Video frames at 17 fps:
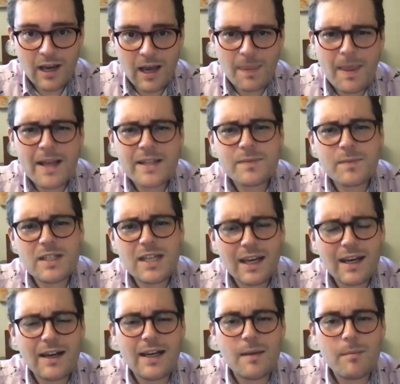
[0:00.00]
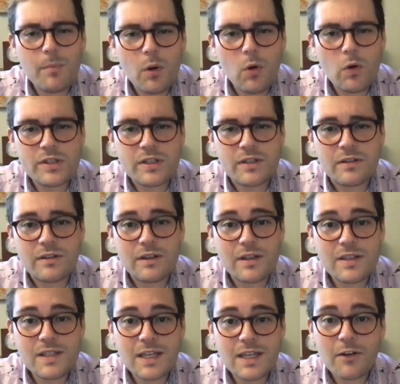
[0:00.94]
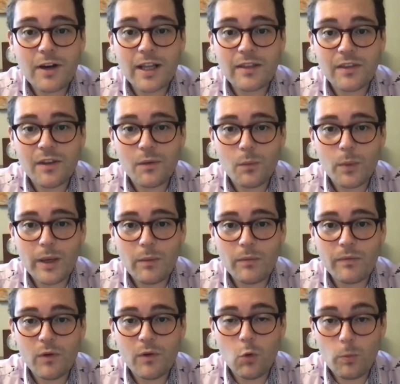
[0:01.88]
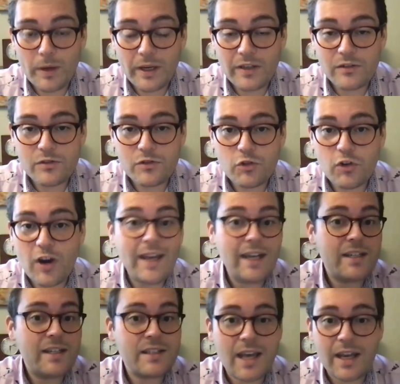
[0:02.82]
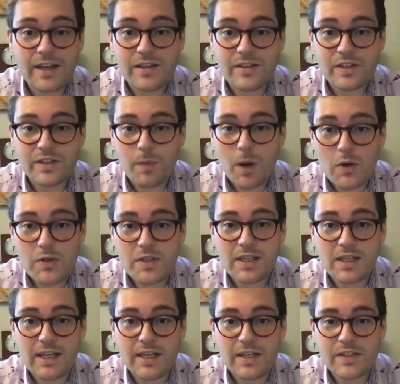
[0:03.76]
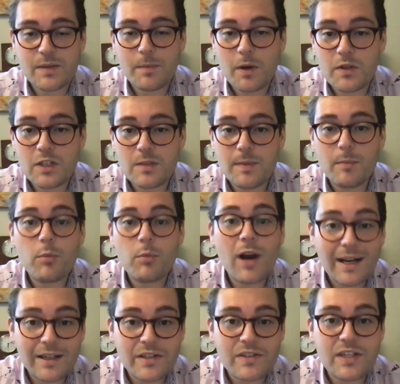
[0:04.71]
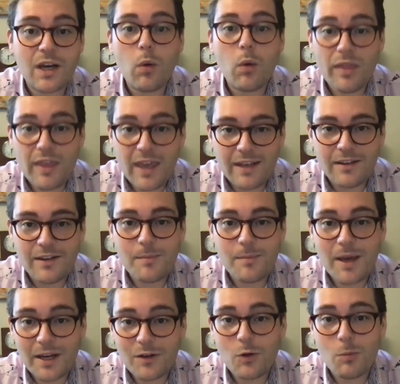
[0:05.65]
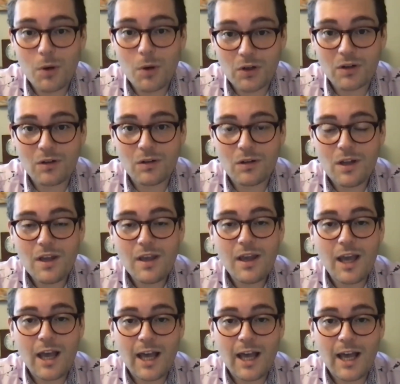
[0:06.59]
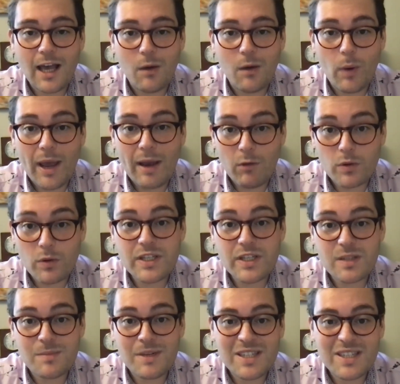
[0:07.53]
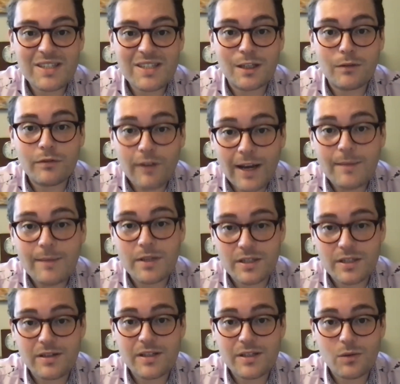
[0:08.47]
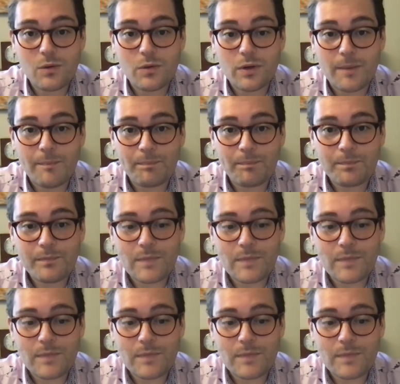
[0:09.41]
And that's particularly important considering that we've all been trained and supposedly are supposed to be practicing within the medical model where autism is still framed as a disorder.